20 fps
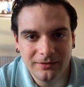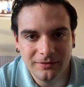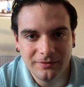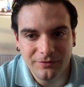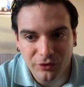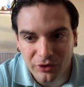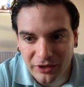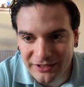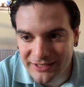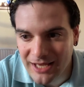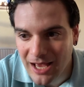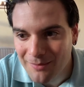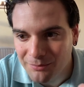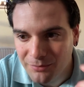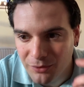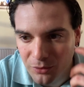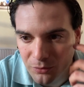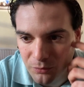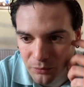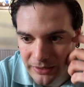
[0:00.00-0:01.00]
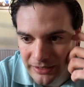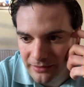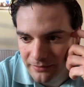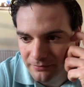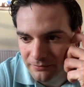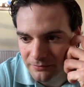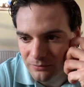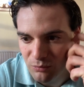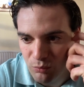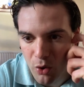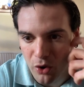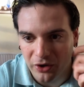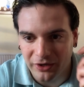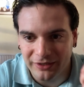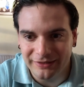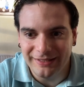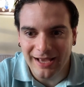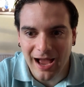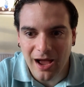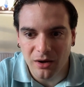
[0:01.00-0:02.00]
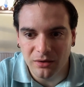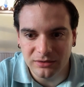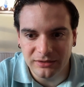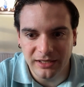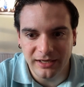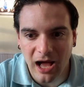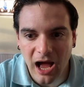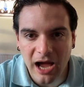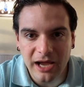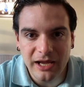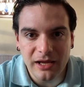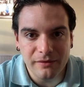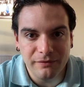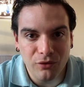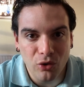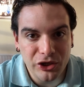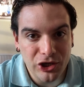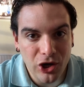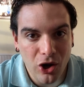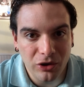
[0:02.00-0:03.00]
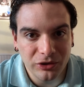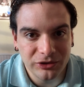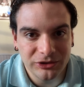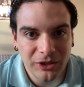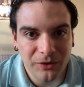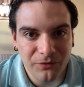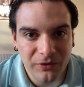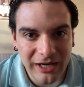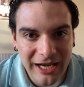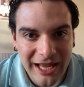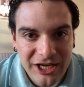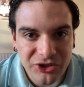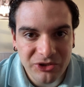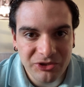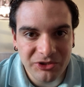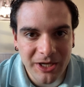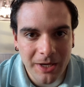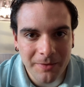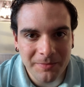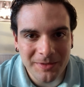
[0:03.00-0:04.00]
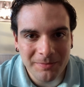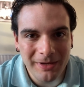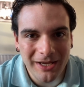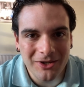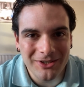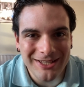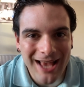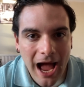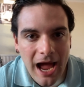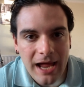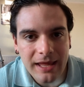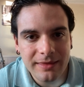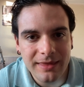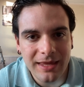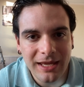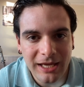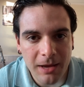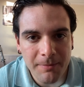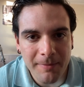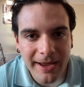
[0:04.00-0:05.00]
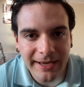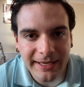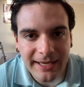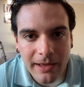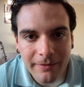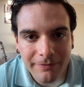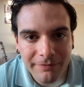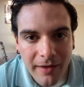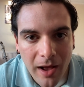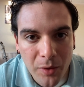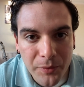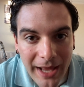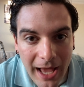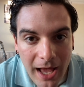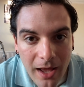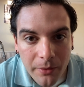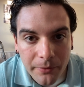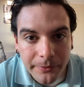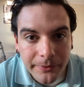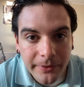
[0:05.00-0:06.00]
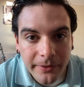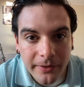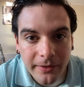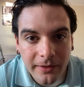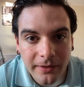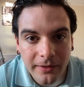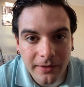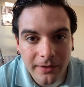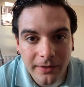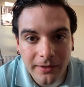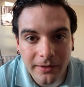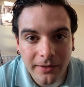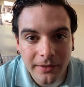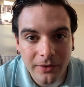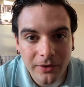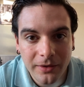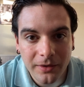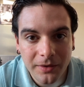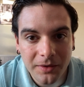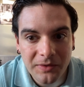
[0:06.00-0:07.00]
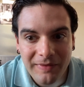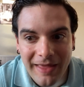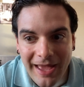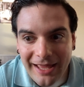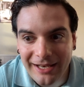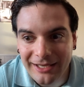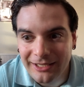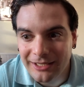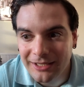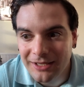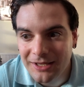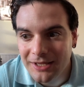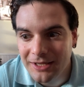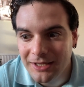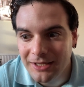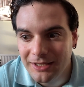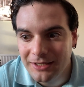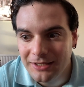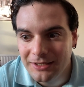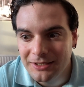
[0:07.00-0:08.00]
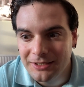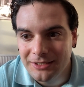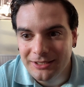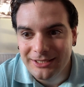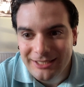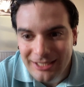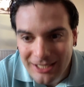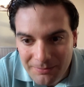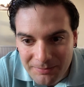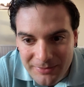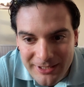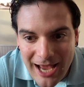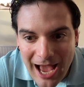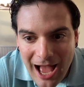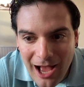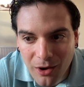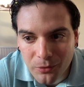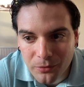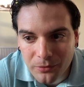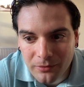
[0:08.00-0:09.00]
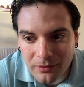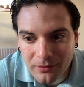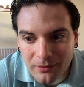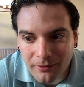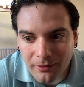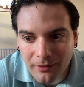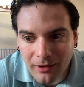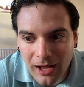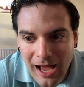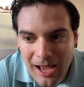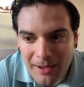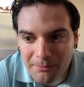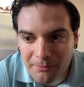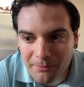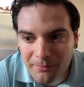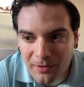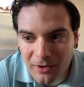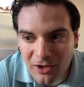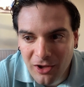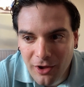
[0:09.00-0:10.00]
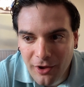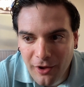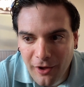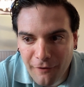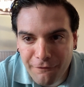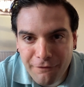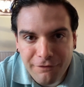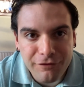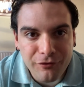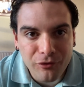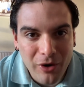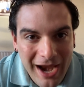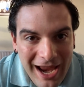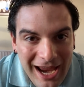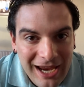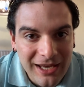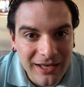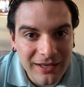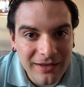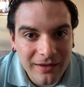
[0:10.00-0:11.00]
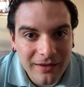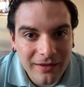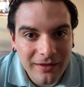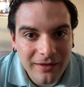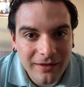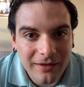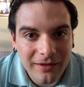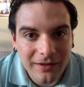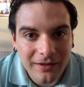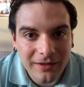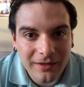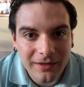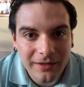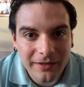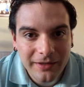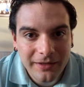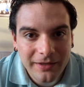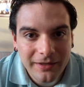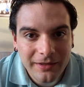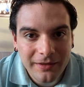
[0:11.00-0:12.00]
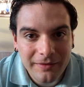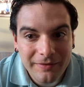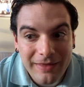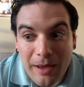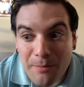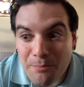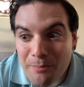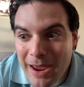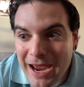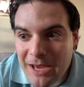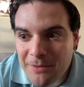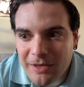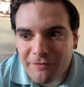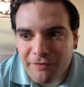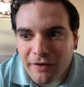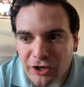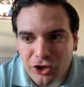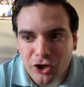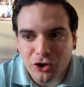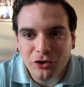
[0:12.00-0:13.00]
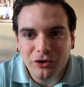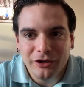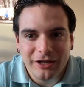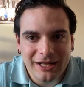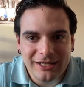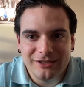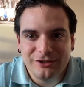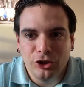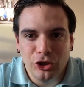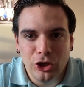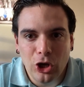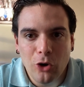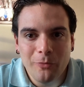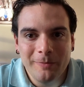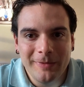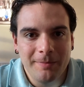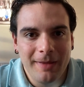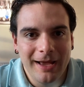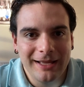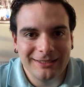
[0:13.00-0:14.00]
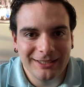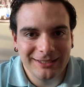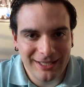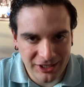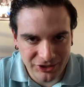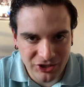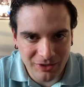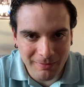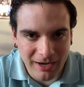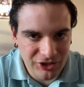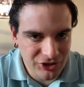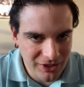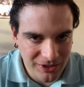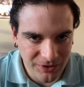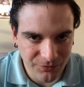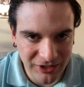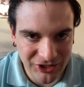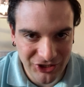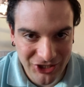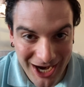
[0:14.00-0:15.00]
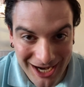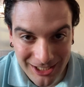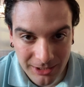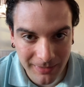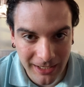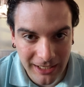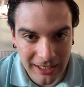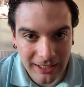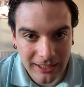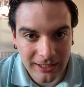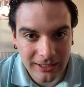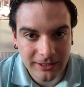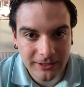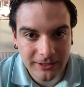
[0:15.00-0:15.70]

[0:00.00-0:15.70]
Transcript: For example, we worked out that I avoid long-term relationships because I think I might get found out. That deep down, I'm afraid that maybe if a girl gets to know me better, then she might just reject me.